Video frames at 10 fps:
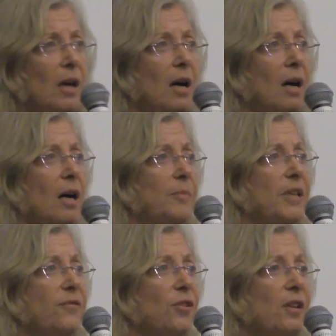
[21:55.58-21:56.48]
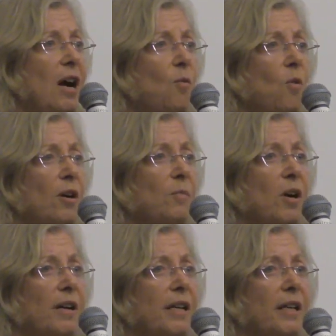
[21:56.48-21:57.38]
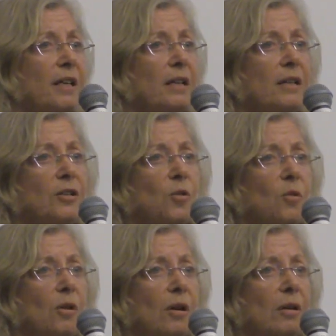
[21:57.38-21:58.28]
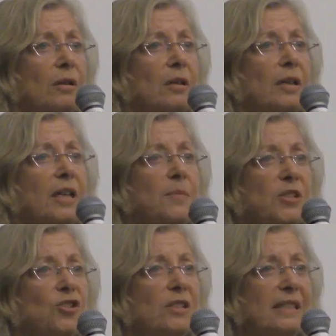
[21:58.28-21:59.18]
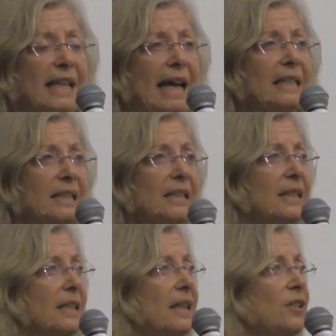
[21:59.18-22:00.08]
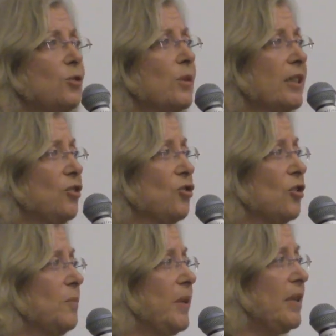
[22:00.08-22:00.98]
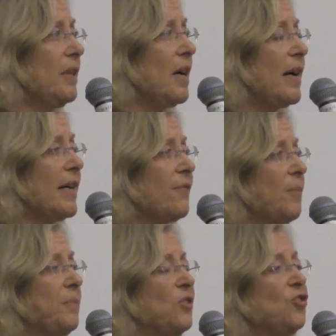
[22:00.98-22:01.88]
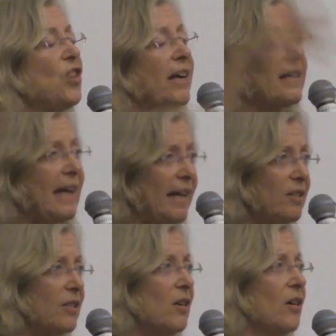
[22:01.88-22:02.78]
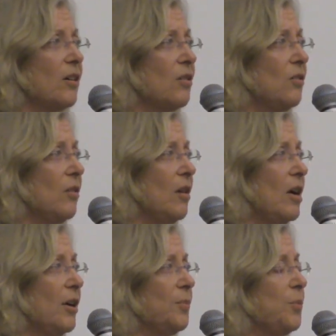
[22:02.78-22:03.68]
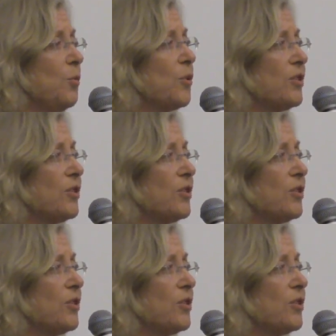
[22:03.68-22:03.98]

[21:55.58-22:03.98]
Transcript: Um, if you're not watermarking your images yet, you really should be. I have a gigantic article on Boomer